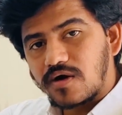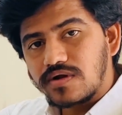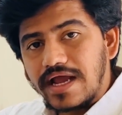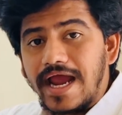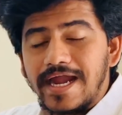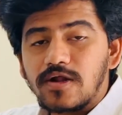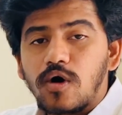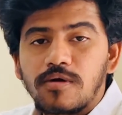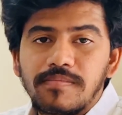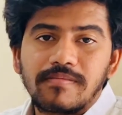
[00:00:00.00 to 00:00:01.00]
cloud and
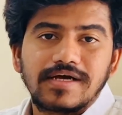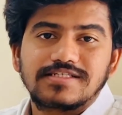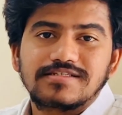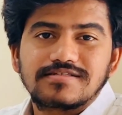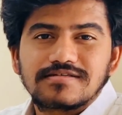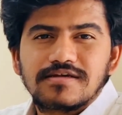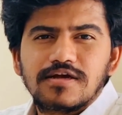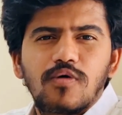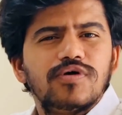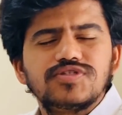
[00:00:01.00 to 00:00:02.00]
on-premises.
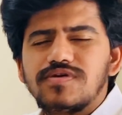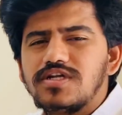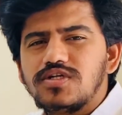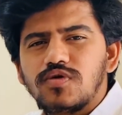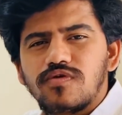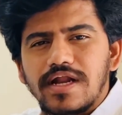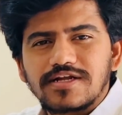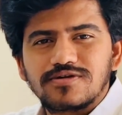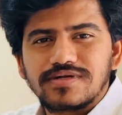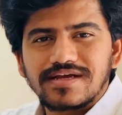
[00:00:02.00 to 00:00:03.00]
Which one you would
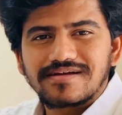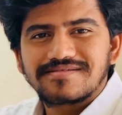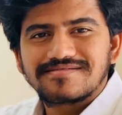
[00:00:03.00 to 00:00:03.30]
like to take?